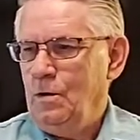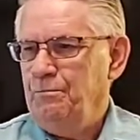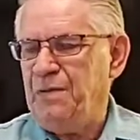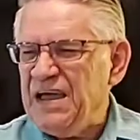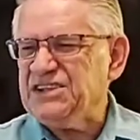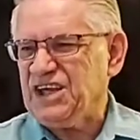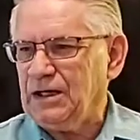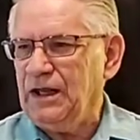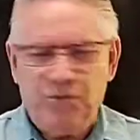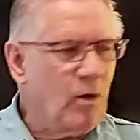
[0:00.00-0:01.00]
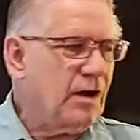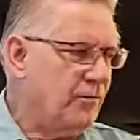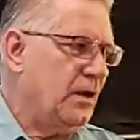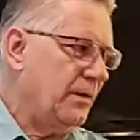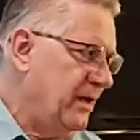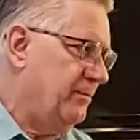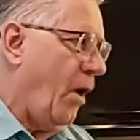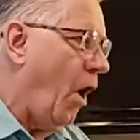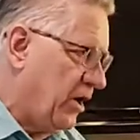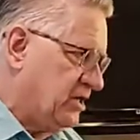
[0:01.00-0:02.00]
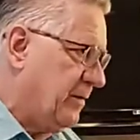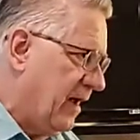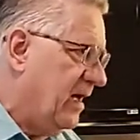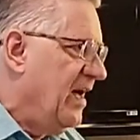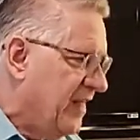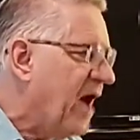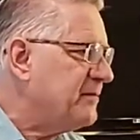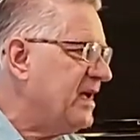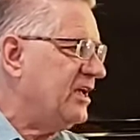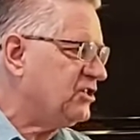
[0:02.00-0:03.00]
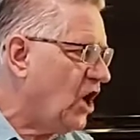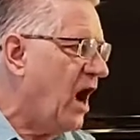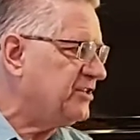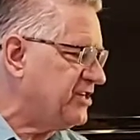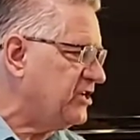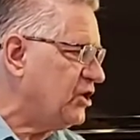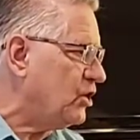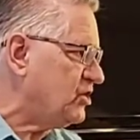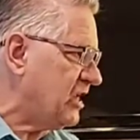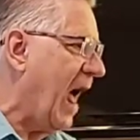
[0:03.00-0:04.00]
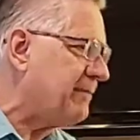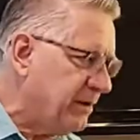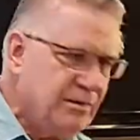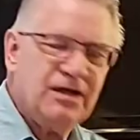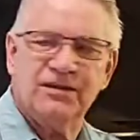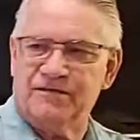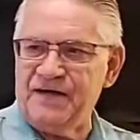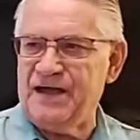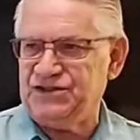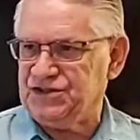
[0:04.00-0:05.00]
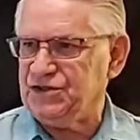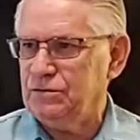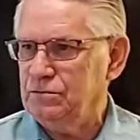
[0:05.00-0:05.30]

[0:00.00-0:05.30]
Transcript: Basically, if you want to really be honest about it, that means God says you're slapping me in the face.